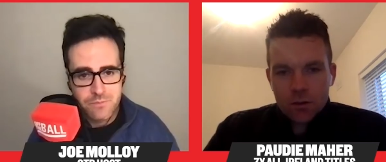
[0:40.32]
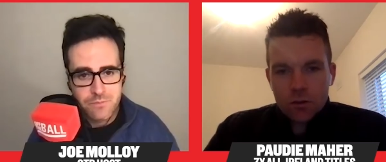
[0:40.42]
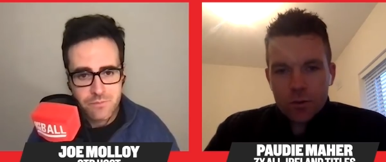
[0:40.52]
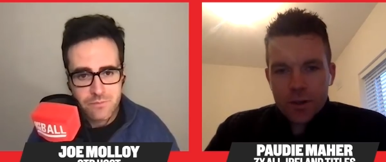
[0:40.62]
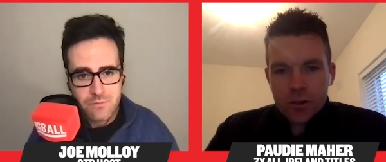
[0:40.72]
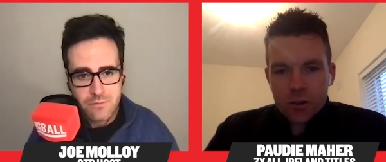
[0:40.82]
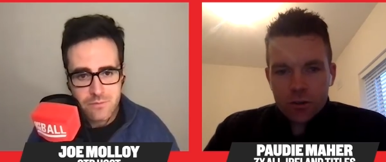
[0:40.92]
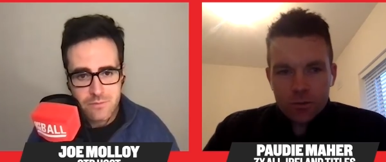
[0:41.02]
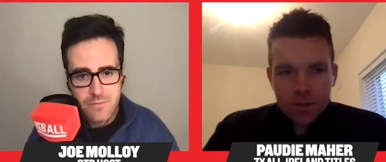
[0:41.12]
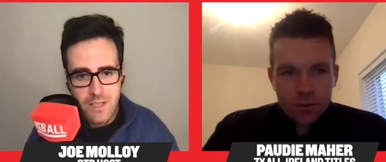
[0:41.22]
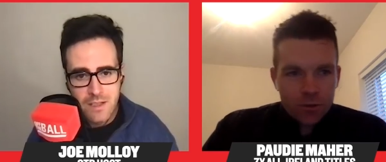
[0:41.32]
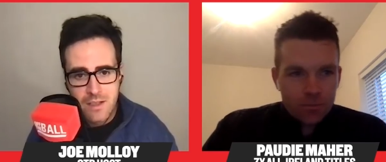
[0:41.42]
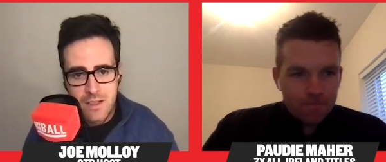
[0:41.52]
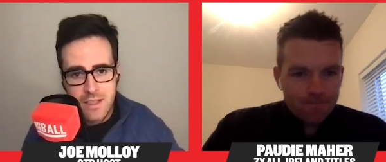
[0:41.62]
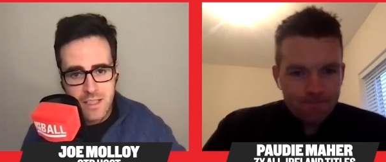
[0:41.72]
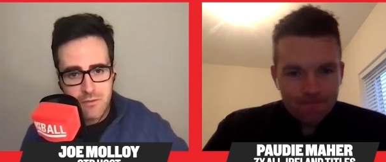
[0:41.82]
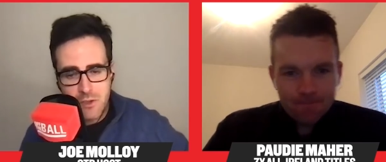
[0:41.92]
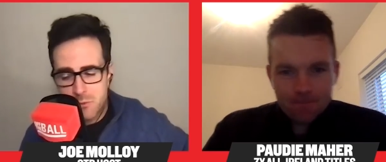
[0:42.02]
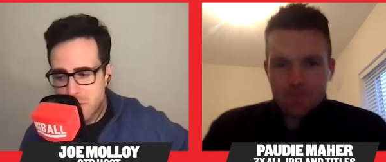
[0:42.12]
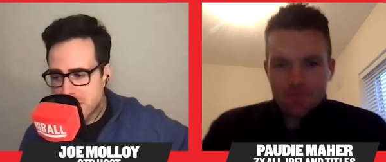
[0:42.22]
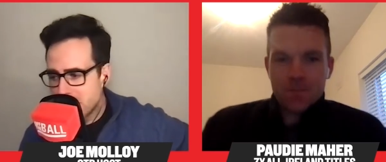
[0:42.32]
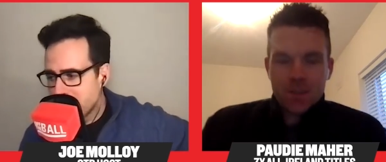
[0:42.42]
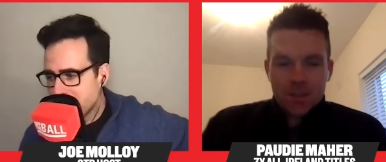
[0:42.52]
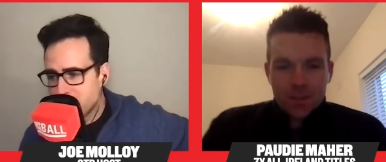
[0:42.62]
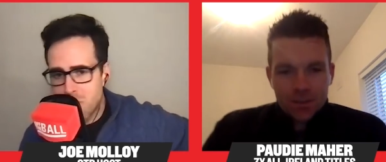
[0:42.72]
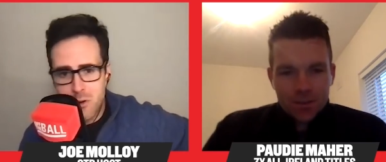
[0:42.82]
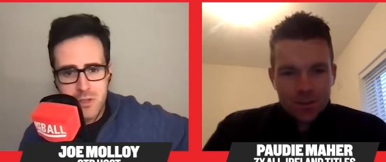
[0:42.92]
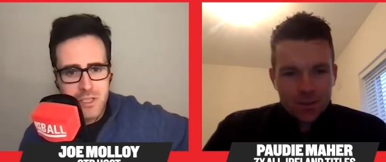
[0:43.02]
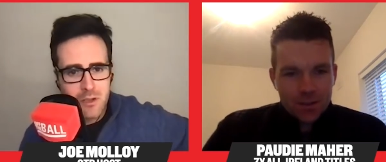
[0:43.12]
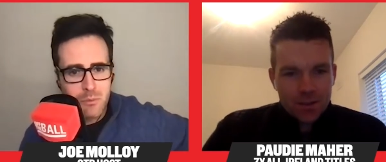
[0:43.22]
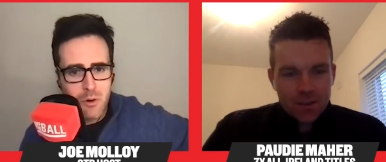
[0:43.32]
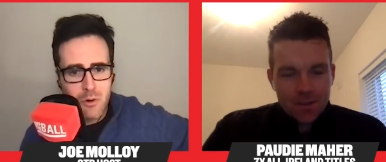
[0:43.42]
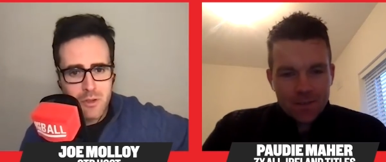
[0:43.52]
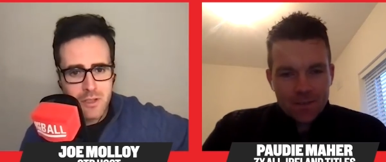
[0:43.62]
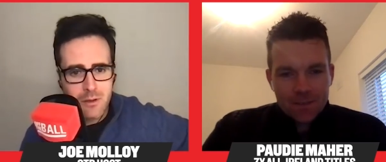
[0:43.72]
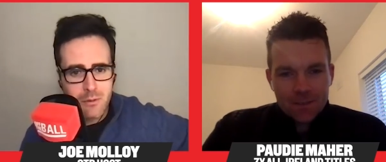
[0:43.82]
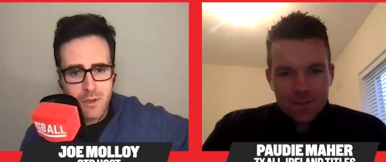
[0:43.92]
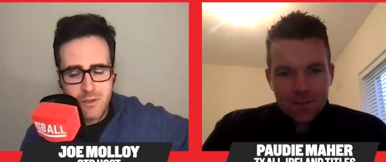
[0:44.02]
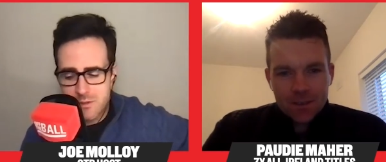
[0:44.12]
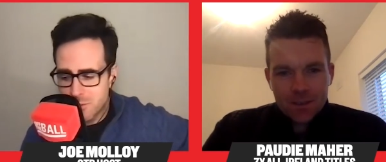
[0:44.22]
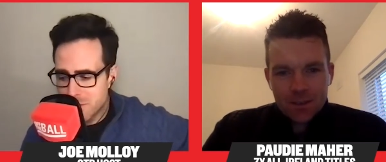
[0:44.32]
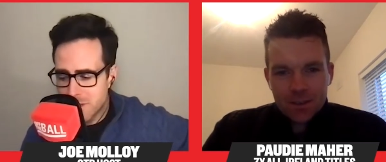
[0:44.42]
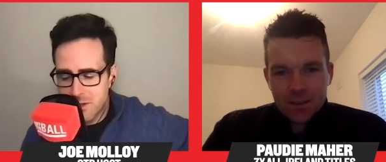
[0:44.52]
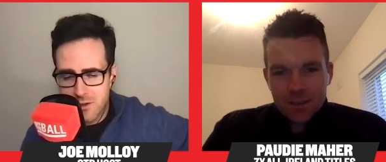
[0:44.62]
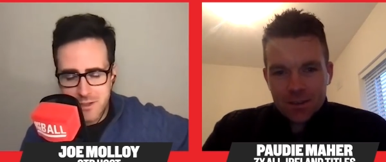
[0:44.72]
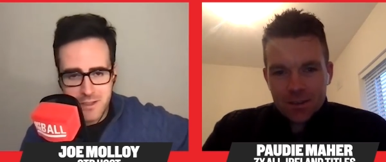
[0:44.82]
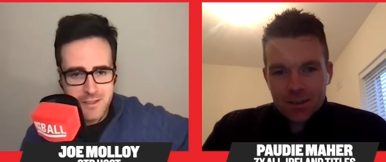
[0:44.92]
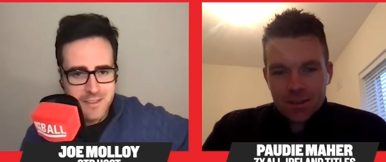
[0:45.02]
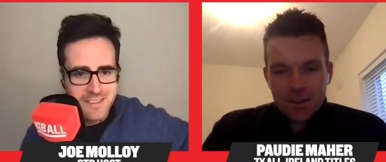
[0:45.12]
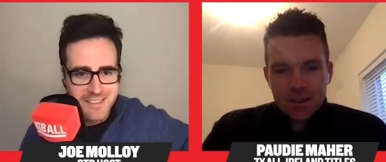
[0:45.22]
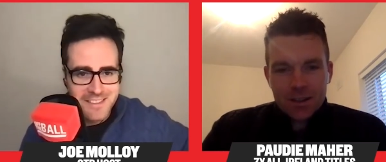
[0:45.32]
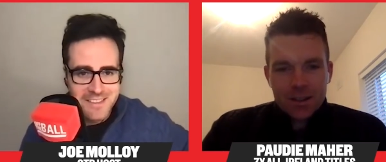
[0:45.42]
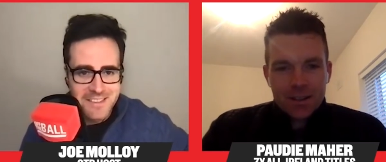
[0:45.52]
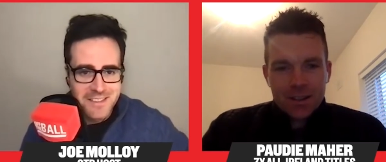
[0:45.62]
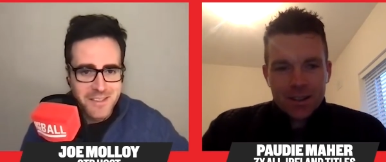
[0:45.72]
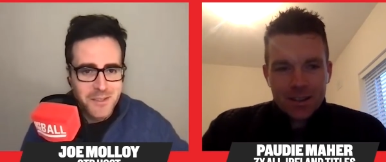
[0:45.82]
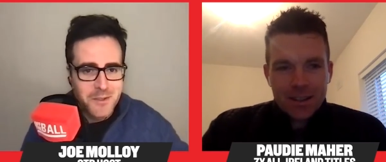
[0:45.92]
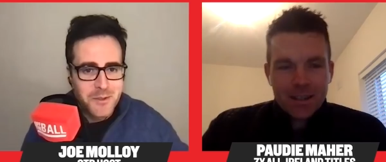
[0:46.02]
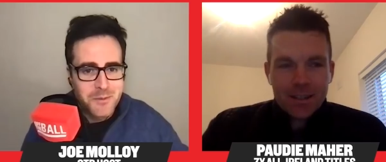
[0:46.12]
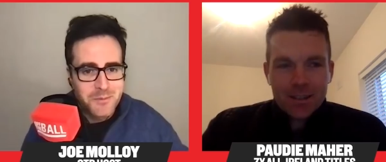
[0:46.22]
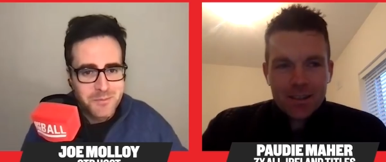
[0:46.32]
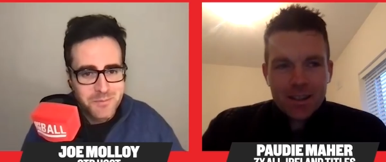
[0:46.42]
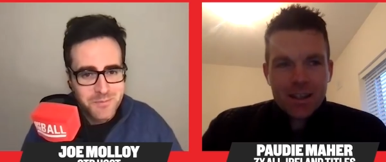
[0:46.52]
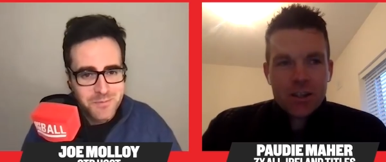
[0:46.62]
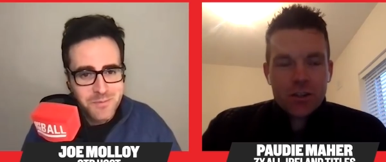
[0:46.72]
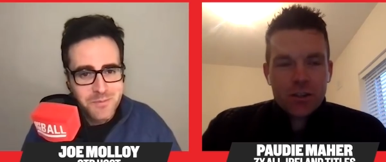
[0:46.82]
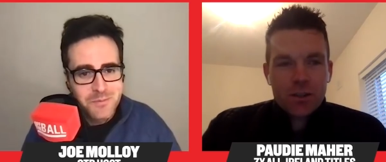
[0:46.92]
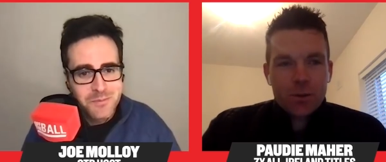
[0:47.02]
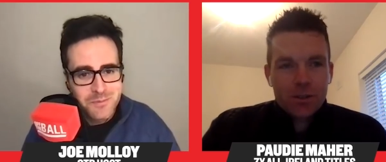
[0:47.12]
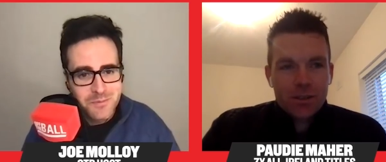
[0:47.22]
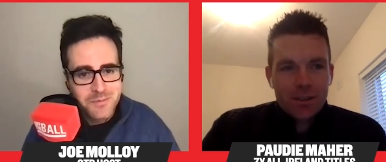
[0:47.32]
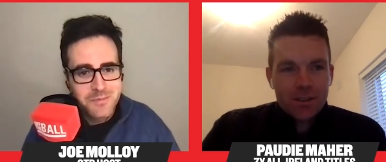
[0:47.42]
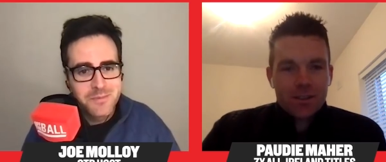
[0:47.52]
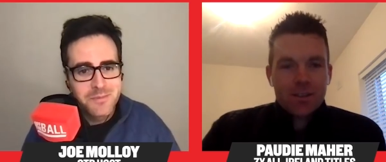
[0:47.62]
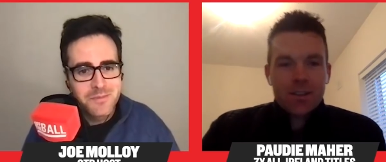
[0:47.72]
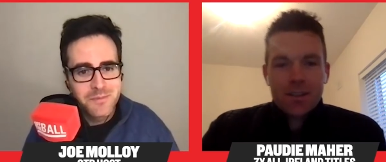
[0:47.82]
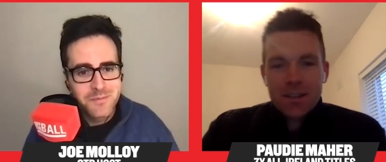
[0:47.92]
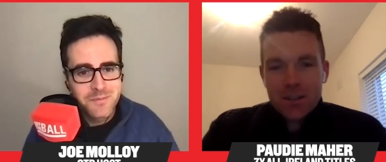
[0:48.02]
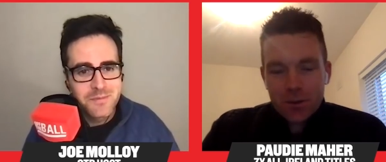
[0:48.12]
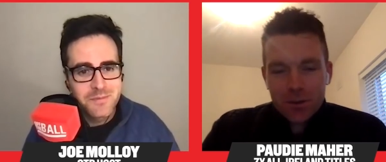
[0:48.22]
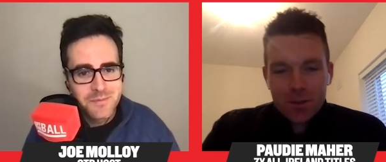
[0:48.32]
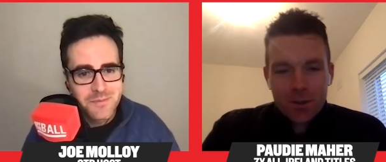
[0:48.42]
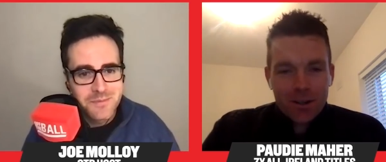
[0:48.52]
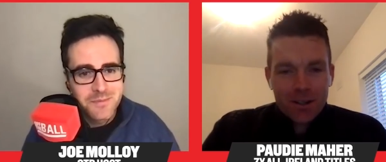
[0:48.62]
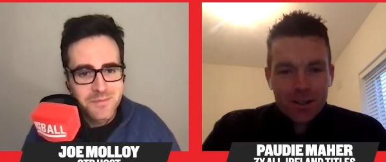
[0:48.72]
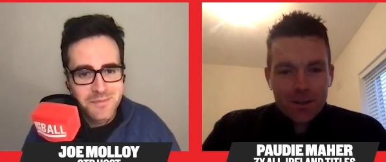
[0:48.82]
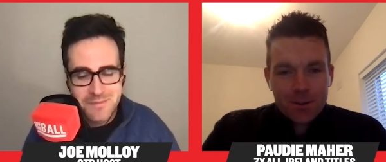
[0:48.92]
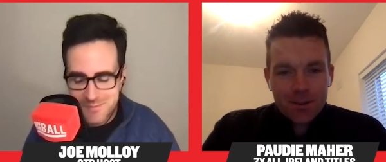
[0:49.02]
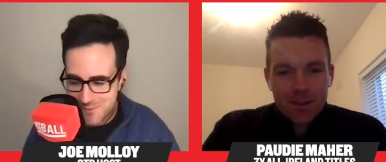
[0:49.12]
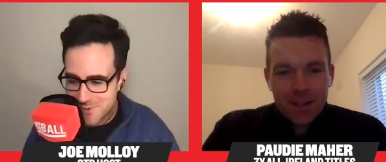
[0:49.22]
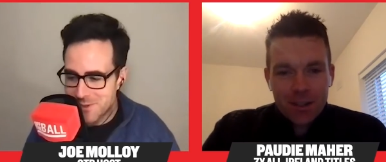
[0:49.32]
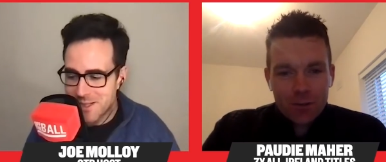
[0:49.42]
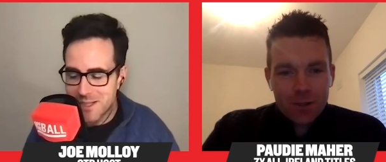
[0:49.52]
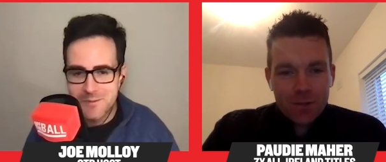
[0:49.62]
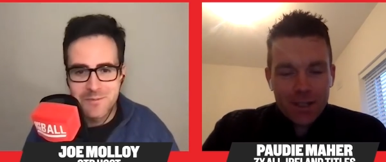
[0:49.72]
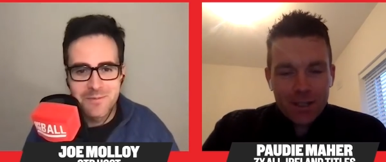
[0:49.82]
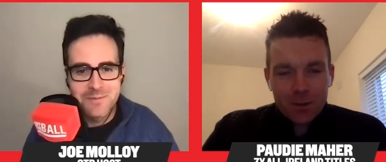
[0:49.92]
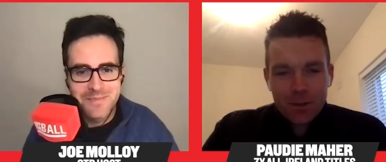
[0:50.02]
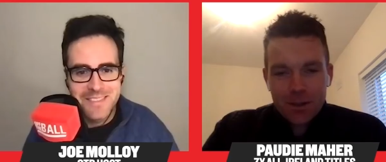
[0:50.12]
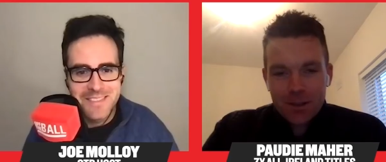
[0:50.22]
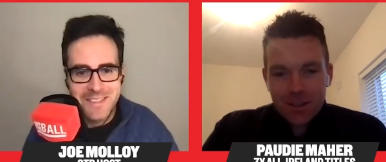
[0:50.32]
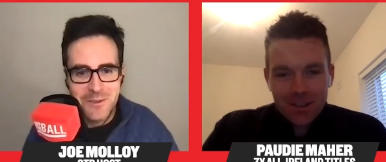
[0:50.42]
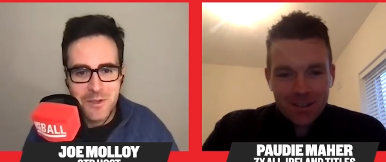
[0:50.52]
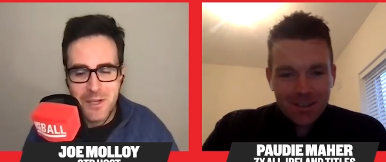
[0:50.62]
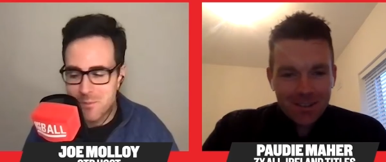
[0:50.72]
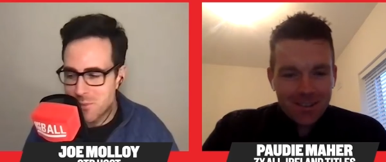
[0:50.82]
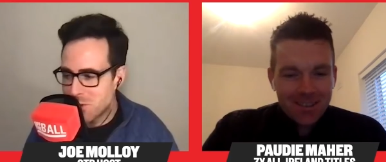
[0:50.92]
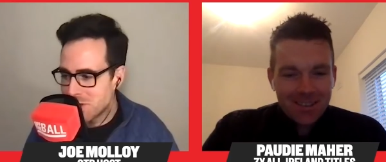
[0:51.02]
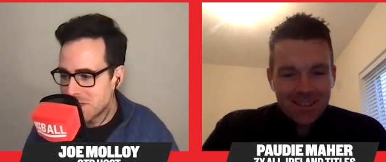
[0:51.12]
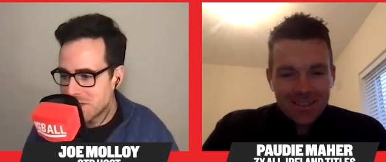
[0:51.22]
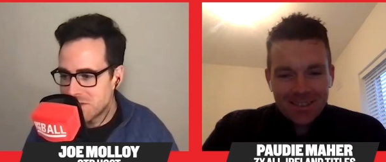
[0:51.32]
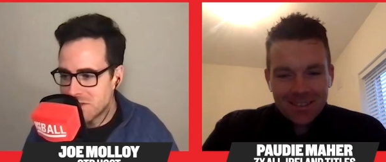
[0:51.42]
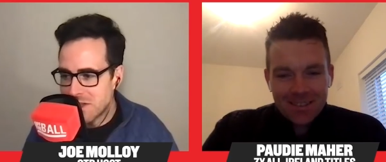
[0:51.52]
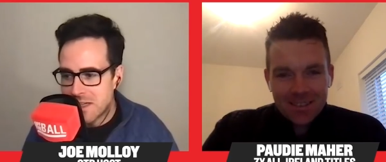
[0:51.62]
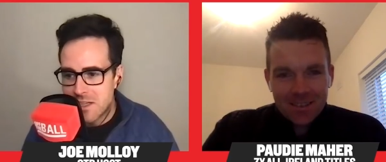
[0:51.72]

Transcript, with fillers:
Speaker 1: No matter, Joe. How are you? Yeah, very well. Are you Paudie or Padraic, or what's what am I calling you?
Speaker 2: Uh, ah, I Suppose it's it's easy going to Paudie. I suppose I don't really okay. mind now, to
Speaker 1: be honest. Okay, Paudie it is.